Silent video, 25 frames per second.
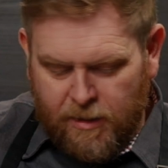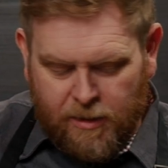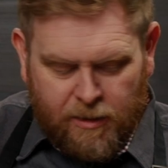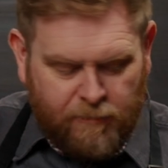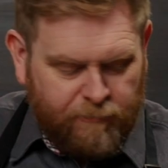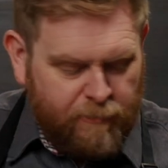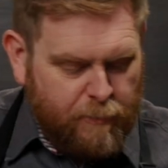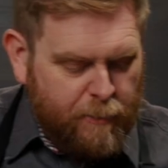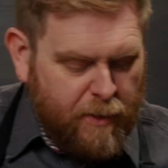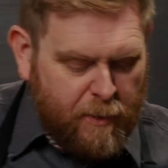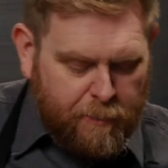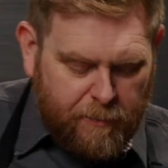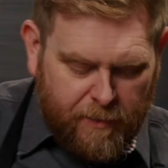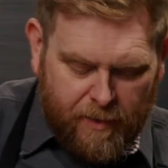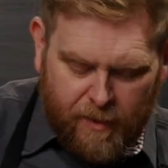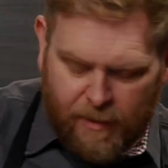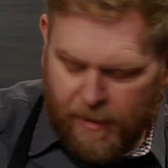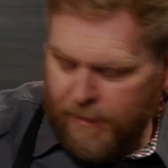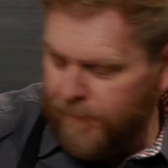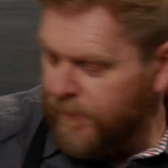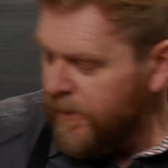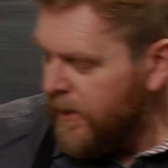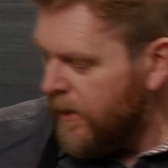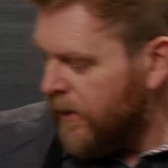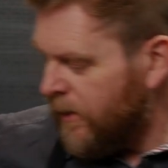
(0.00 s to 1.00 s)
Remember,
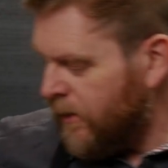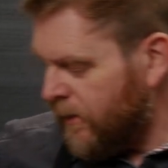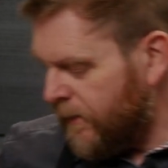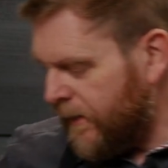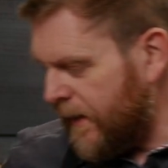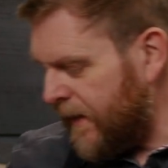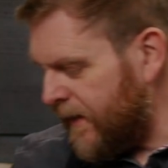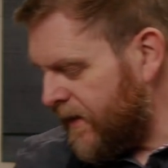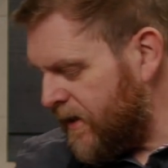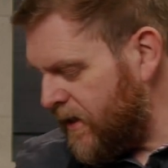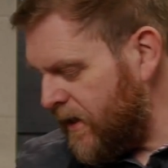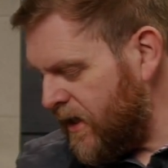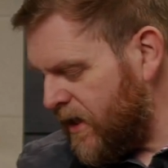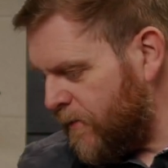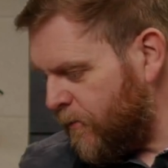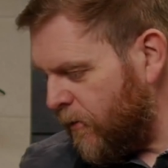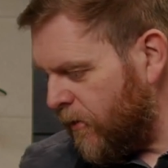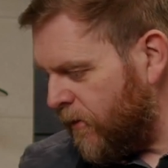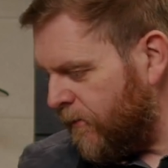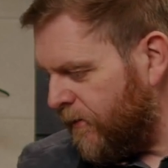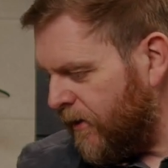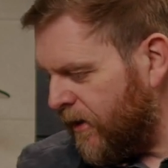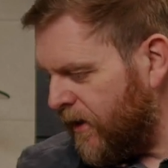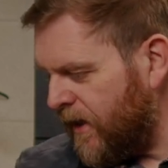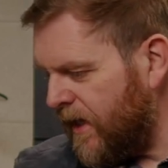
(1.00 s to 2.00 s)
that teaspoon
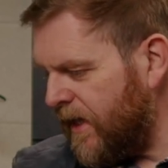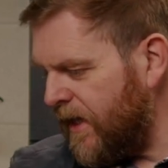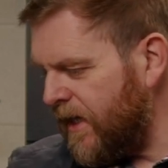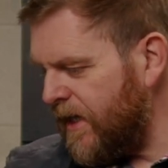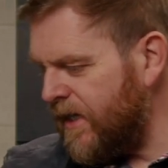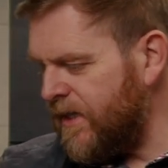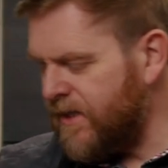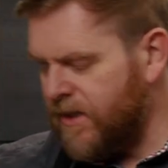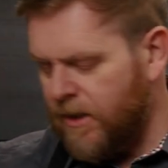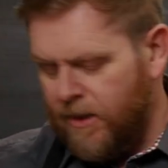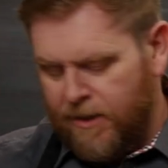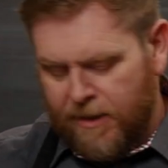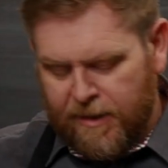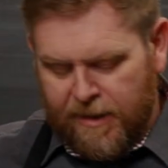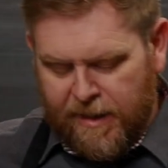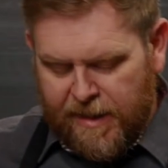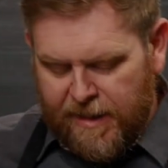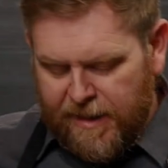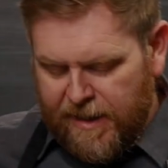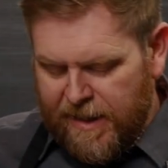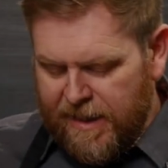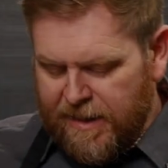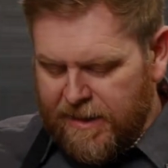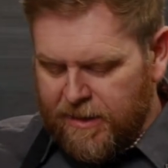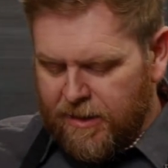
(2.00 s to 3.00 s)
of honey is going to get
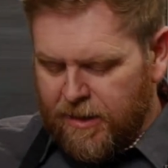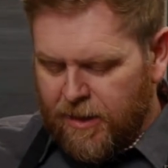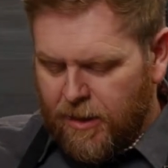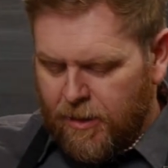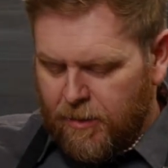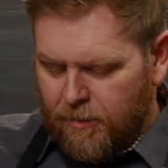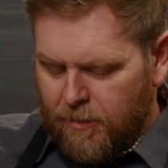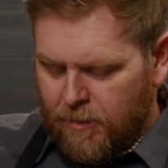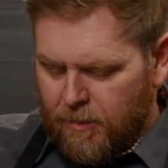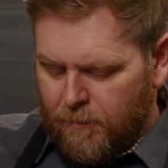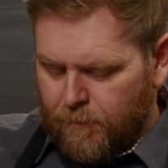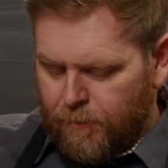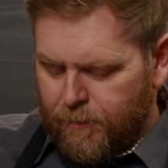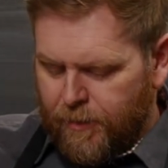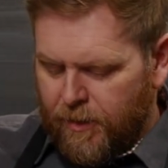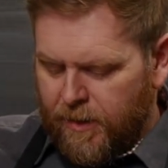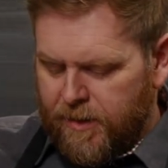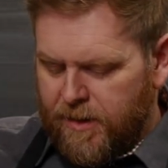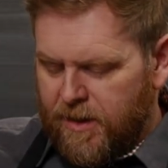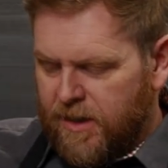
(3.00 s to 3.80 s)
eaten by the